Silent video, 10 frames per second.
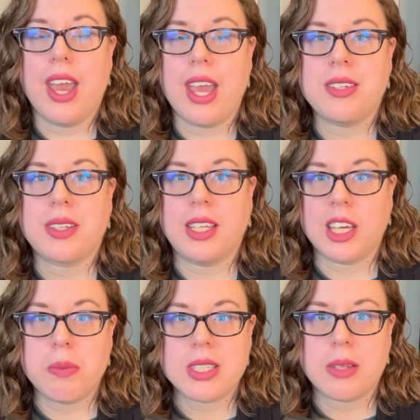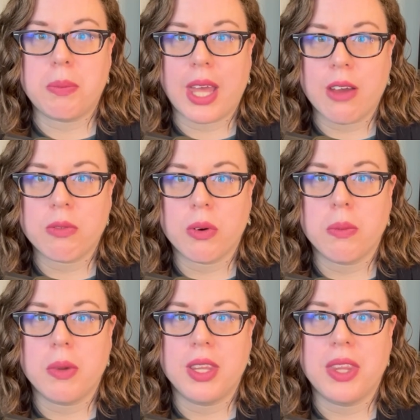And ClickUp is the
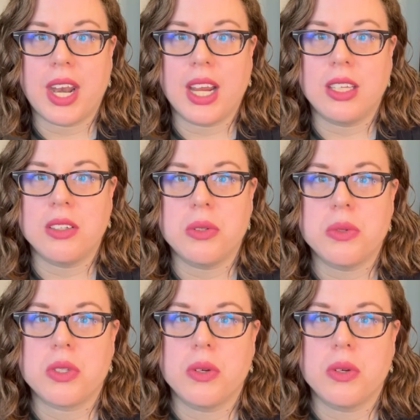platform that I use